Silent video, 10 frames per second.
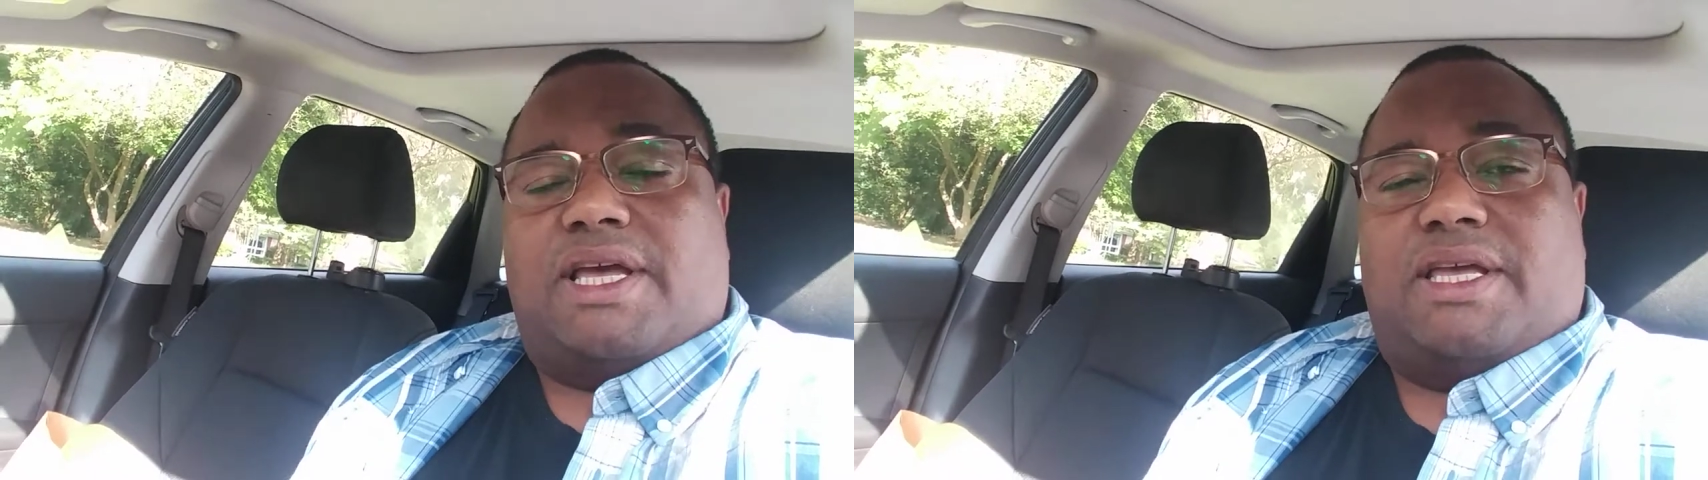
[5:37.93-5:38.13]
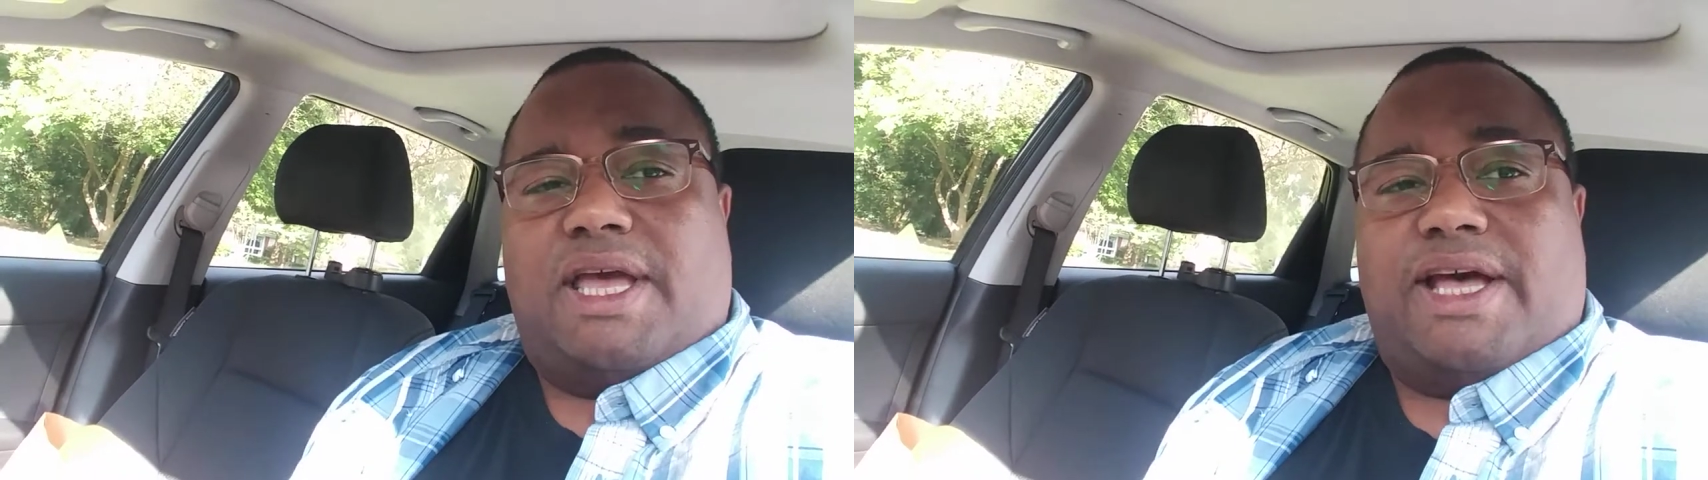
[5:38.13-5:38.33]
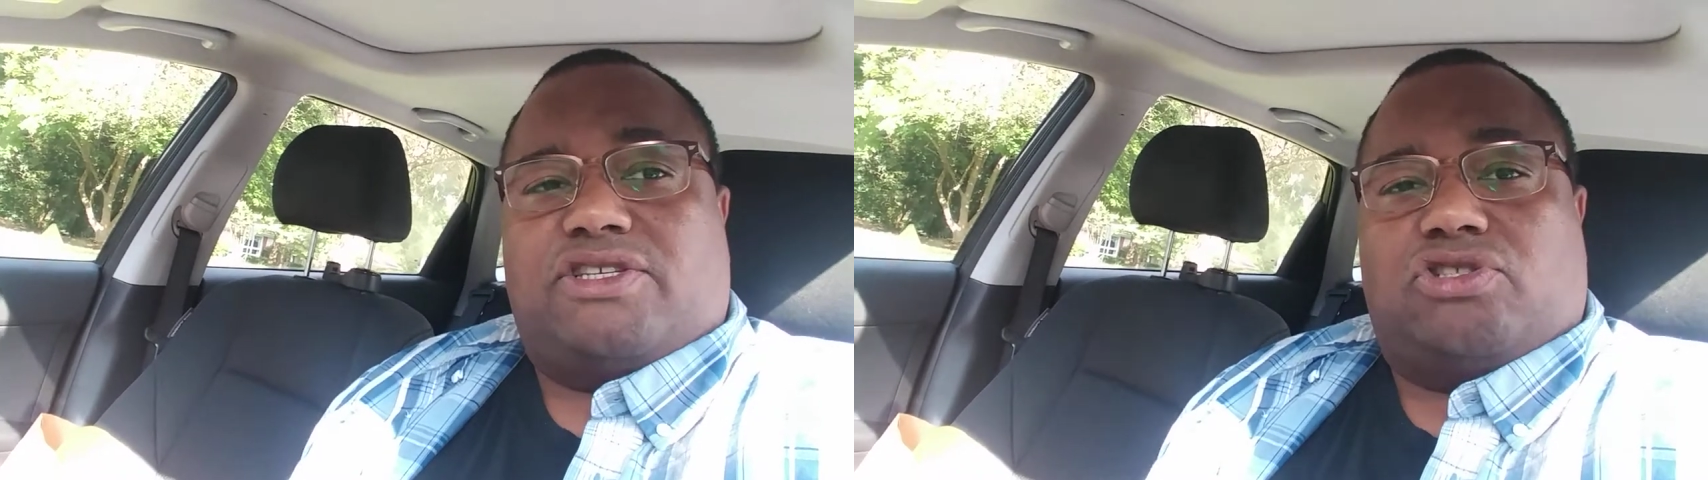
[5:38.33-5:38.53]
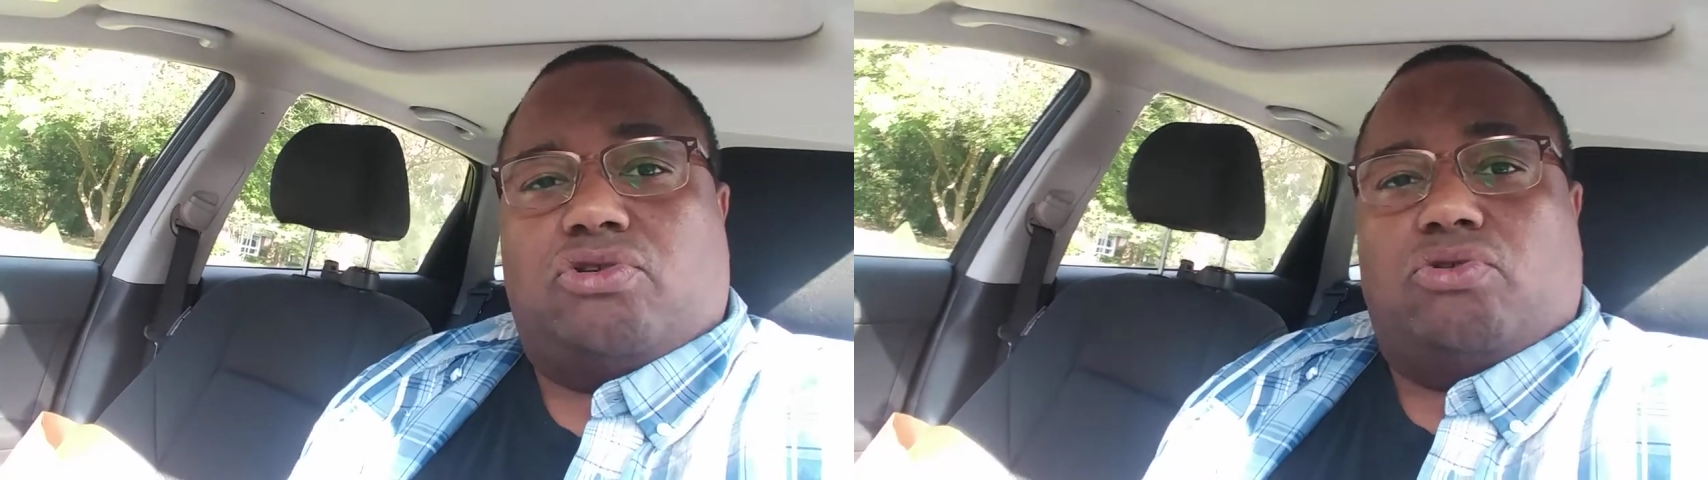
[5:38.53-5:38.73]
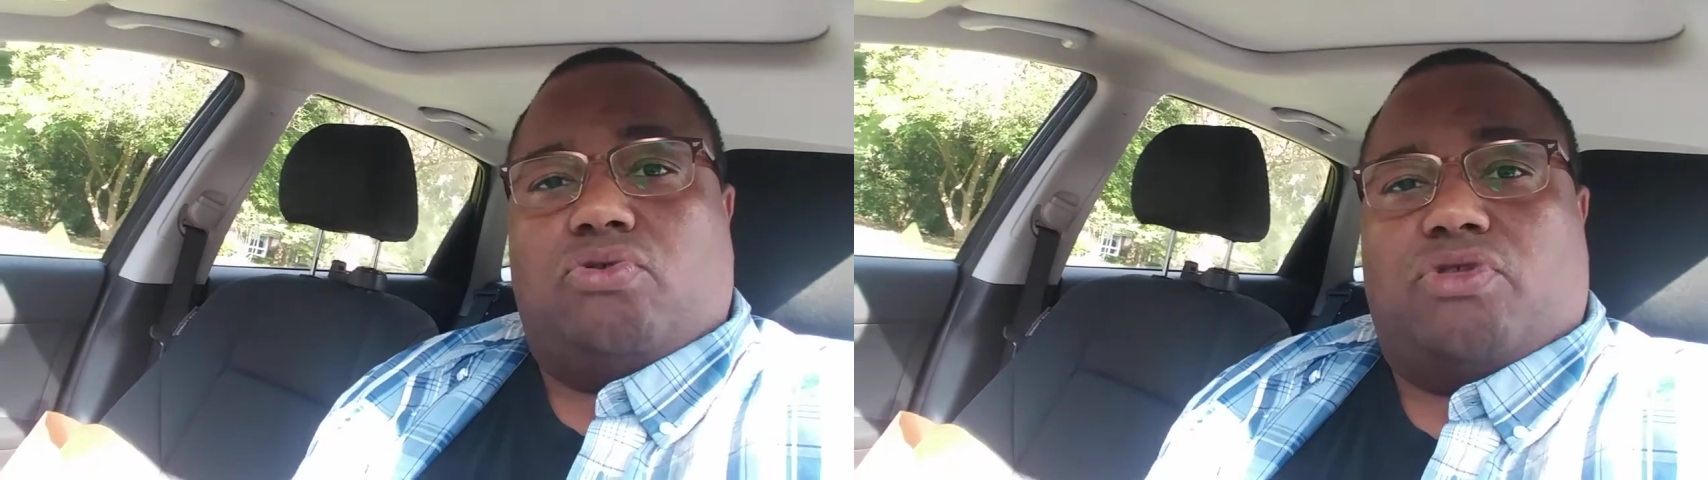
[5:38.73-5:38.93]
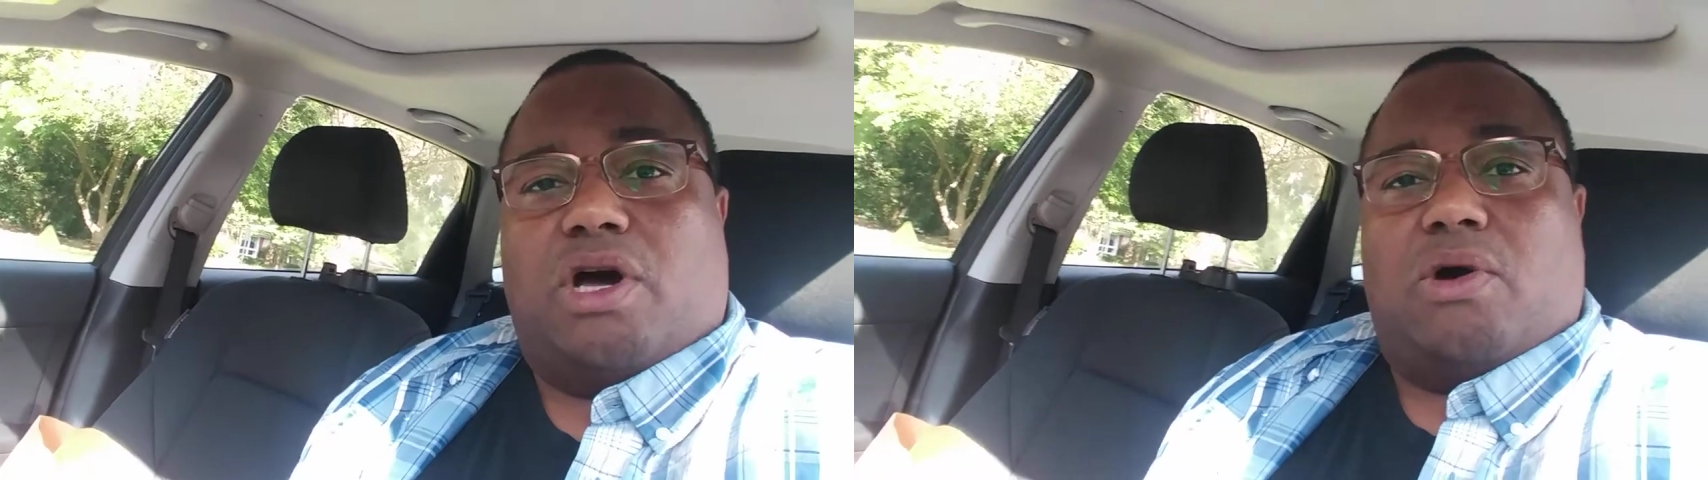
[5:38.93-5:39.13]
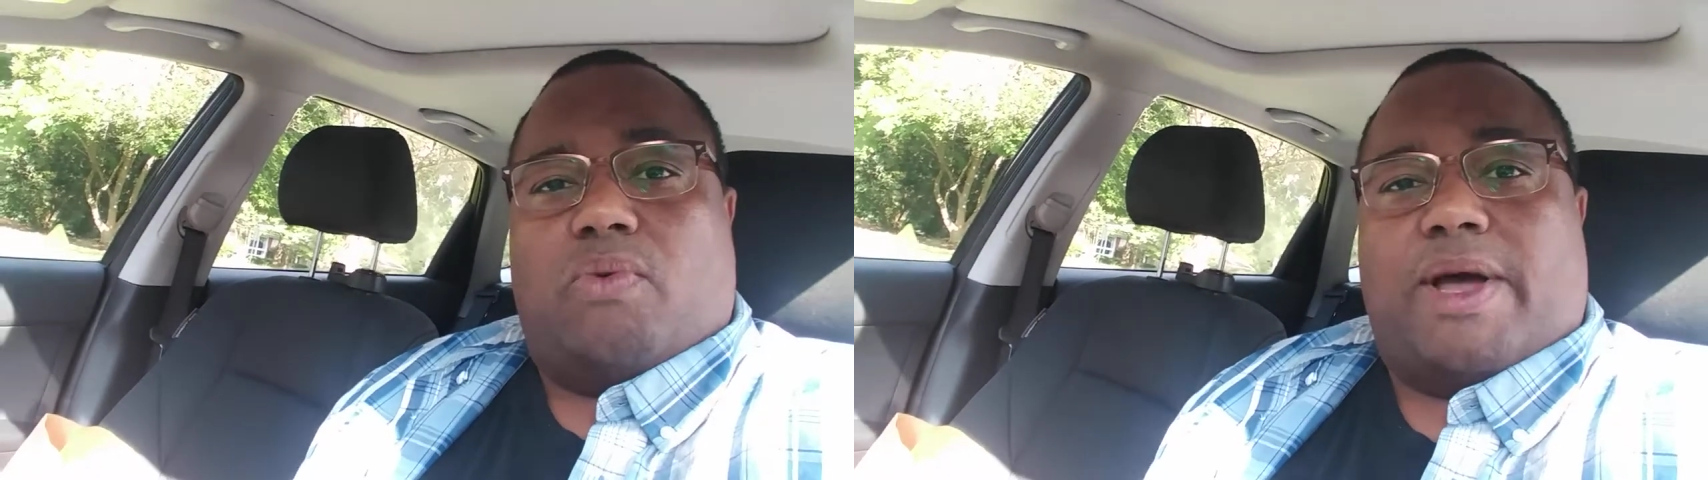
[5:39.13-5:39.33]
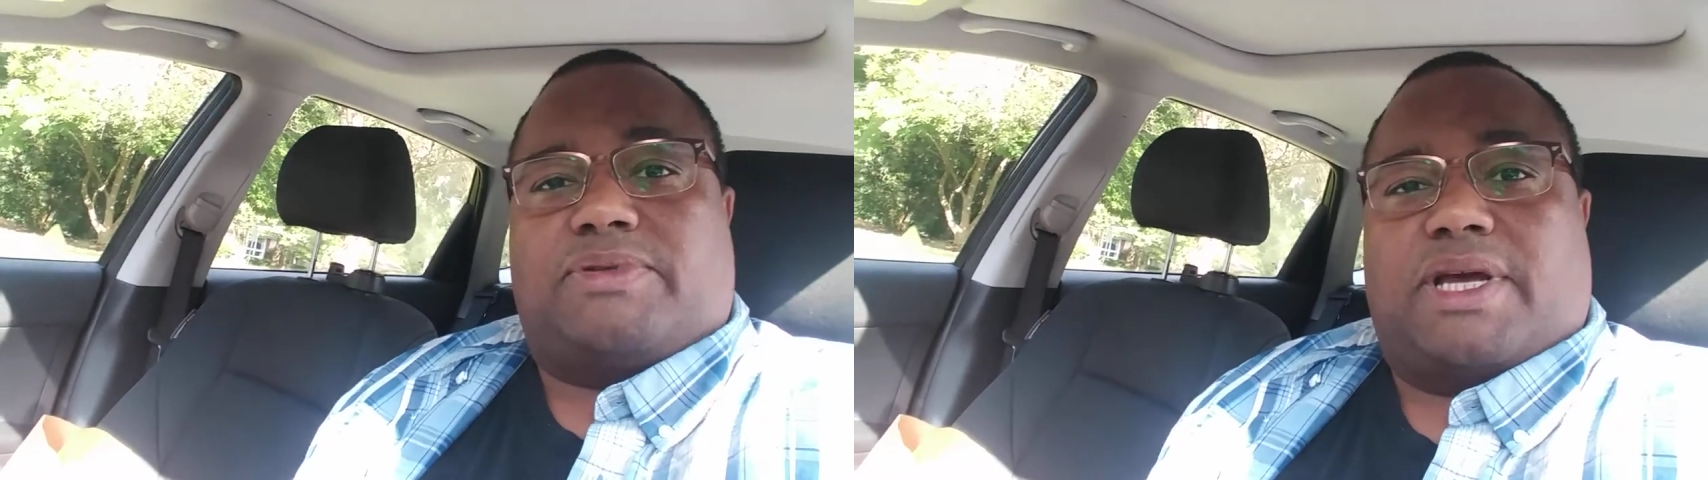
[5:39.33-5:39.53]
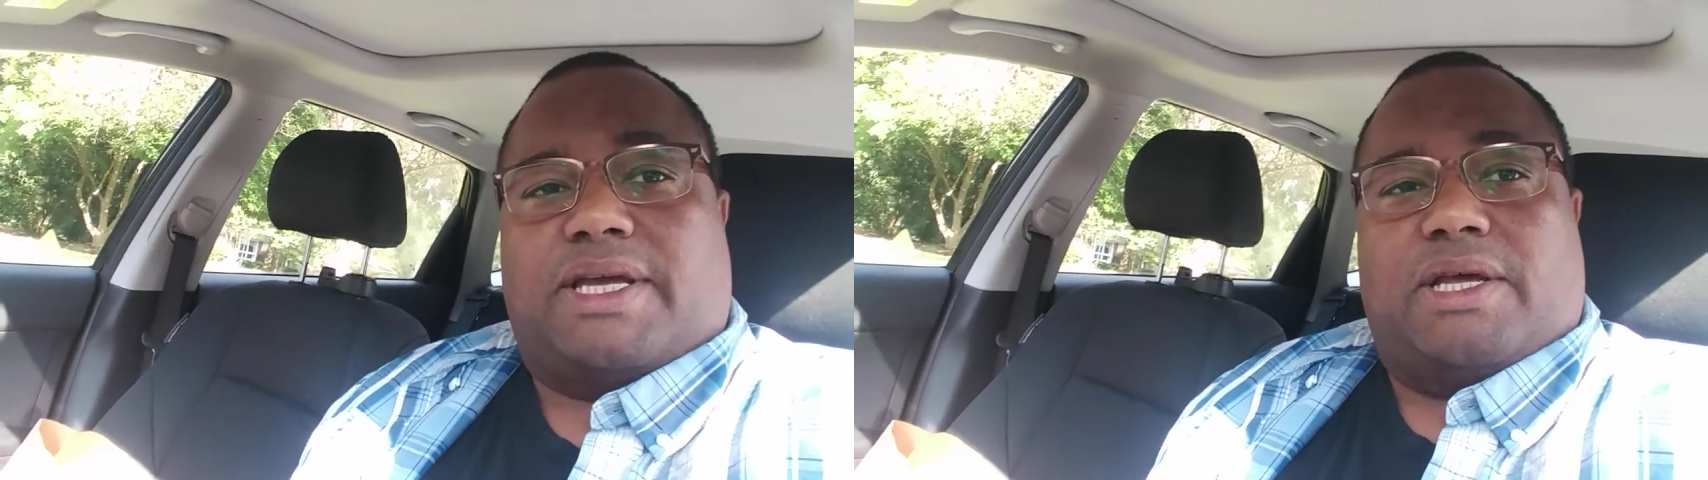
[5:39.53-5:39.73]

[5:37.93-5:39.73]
yes to the website.